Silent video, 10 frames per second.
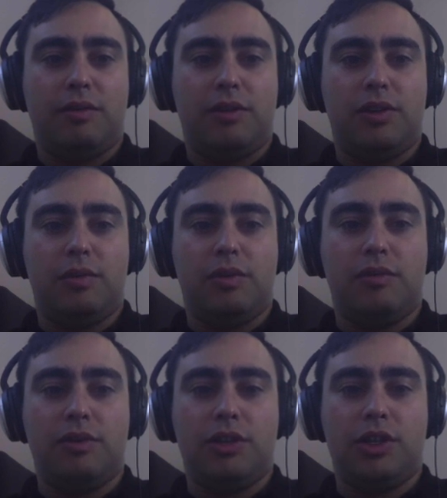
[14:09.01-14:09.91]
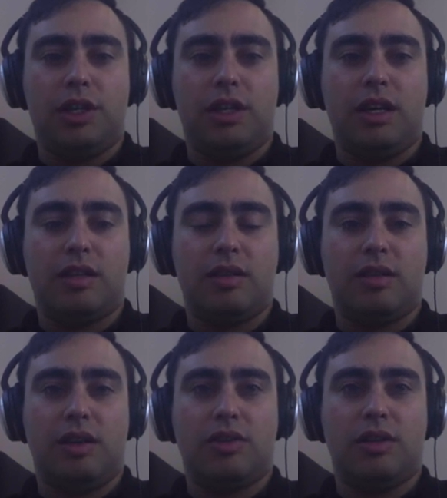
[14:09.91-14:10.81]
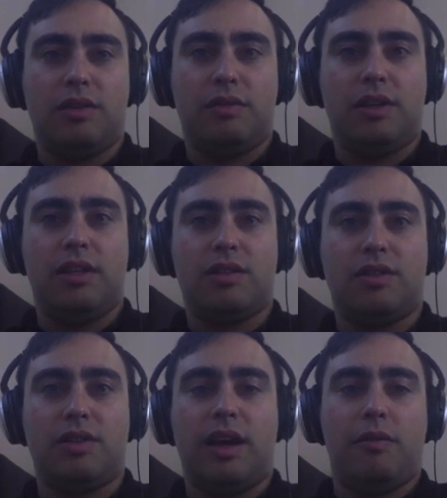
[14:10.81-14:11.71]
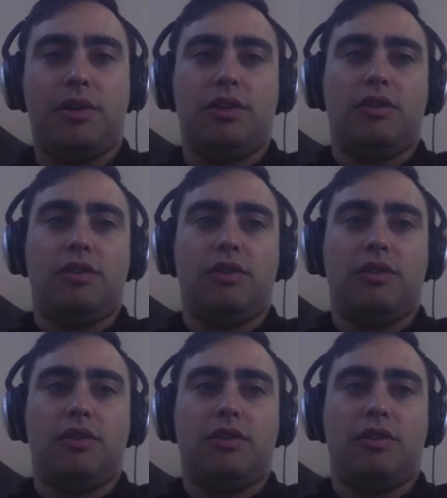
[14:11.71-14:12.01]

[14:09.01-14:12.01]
for you to provision an SSL certificate so that when you